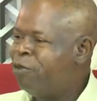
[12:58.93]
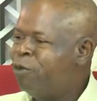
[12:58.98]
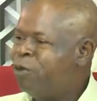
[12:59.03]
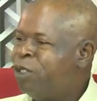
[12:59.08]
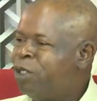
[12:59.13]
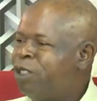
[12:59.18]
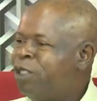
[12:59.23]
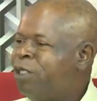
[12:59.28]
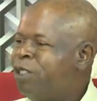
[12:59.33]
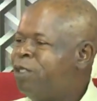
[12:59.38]

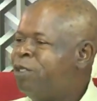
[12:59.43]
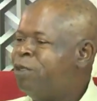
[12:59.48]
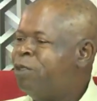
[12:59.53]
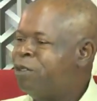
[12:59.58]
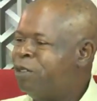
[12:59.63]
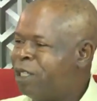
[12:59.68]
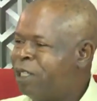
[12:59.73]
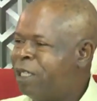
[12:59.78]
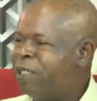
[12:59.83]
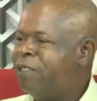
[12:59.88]
within the
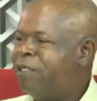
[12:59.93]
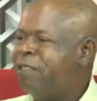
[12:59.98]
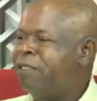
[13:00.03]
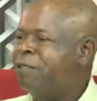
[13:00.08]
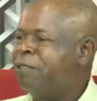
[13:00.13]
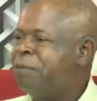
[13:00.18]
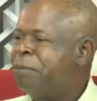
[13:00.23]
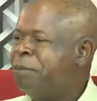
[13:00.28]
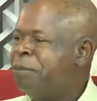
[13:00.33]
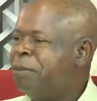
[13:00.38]
society.
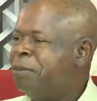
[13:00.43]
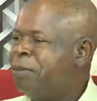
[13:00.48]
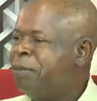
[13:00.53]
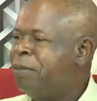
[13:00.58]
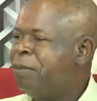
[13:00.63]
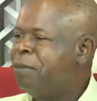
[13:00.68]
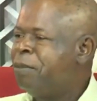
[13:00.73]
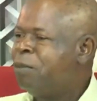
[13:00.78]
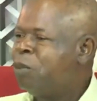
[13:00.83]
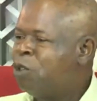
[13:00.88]

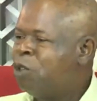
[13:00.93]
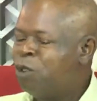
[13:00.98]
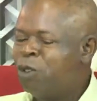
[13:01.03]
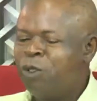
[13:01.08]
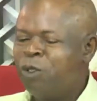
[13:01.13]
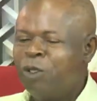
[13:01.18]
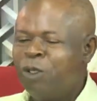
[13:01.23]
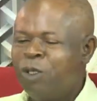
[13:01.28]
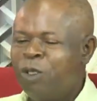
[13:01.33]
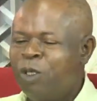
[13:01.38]

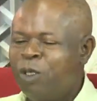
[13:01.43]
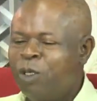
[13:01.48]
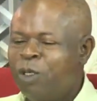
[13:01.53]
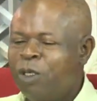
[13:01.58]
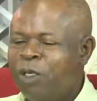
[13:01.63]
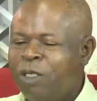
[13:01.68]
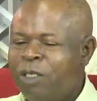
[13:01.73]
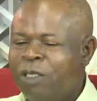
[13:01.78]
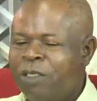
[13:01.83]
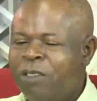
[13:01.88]
So,
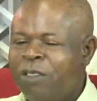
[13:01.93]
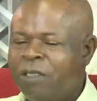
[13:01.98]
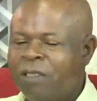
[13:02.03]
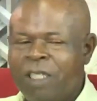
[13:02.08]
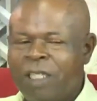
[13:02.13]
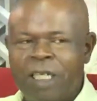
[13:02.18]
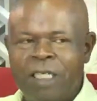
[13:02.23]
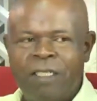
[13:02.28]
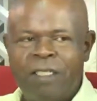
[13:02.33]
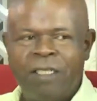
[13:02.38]

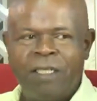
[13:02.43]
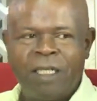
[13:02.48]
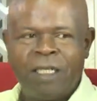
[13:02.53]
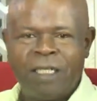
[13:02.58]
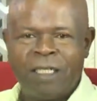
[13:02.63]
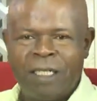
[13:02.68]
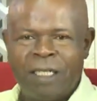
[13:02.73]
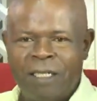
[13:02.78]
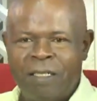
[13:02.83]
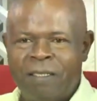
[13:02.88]

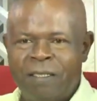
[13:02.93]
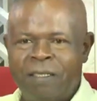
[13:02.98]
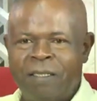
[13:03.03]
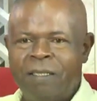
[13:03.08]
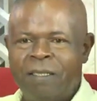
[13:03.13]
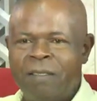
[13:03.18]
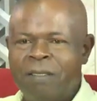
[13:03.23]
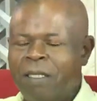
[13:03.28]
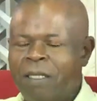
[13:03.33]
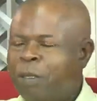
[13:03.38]
Nigerian case
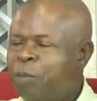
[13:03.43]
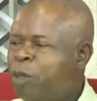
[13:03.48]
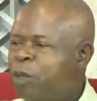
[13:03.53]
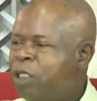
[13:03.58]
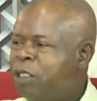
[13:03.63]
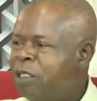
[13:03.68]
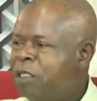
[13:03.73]
is a